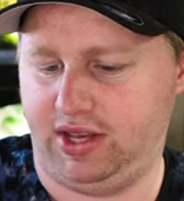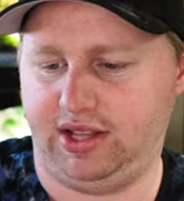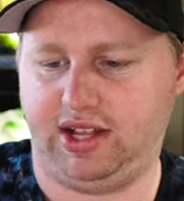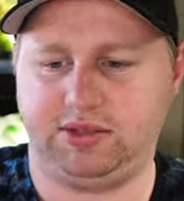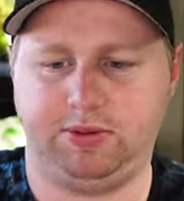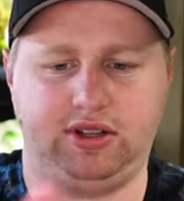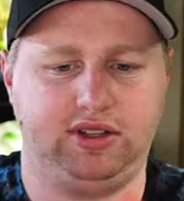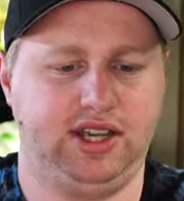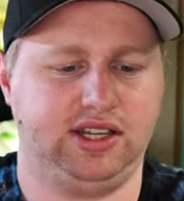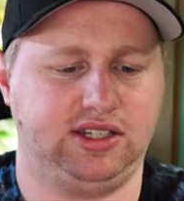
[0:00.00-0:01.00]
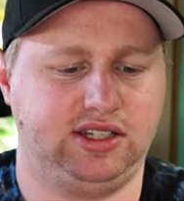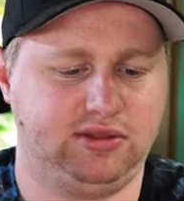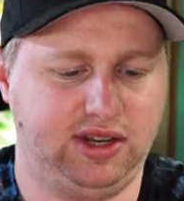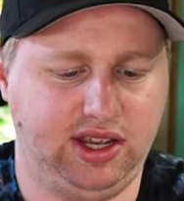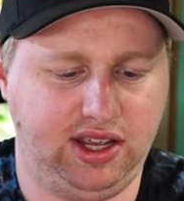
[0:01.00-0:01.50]
And last but not least, this
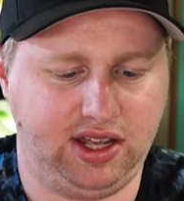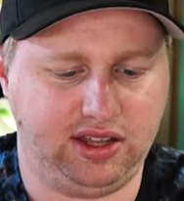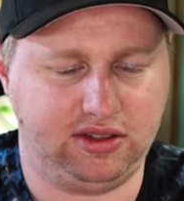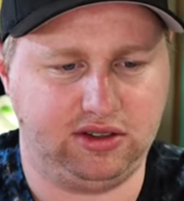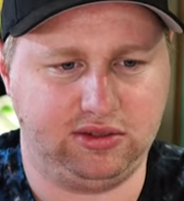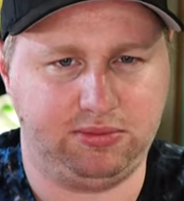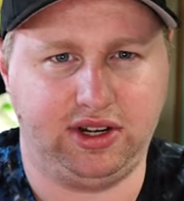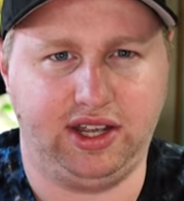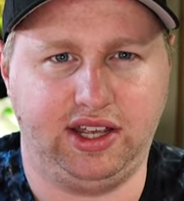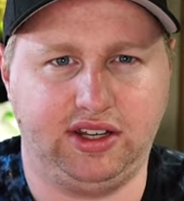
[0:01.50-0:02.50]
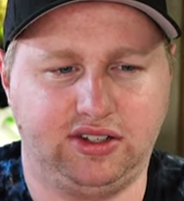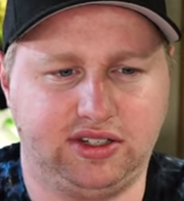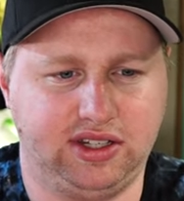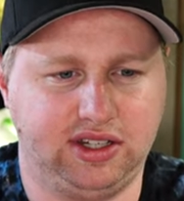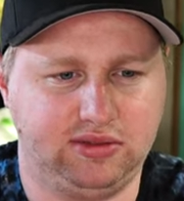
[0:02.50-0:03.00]
one here I thought was pretty
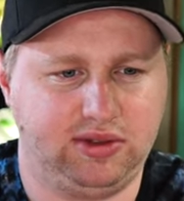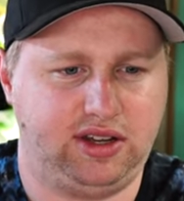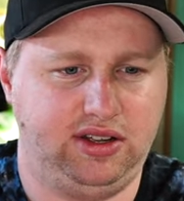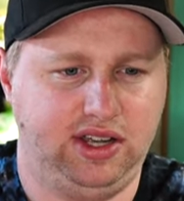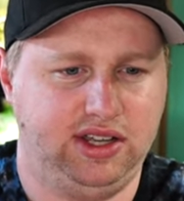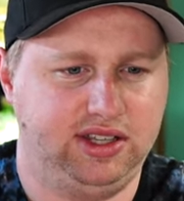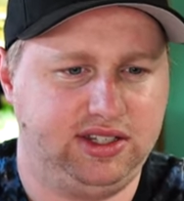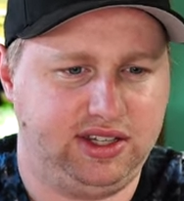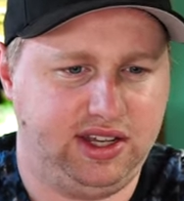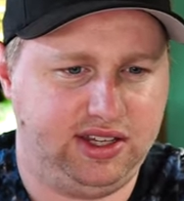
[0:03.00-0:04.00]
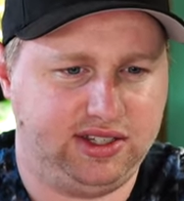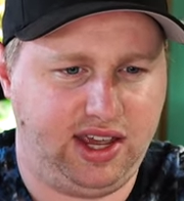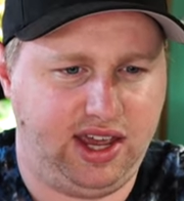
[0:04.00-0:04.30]
interesting as well. This is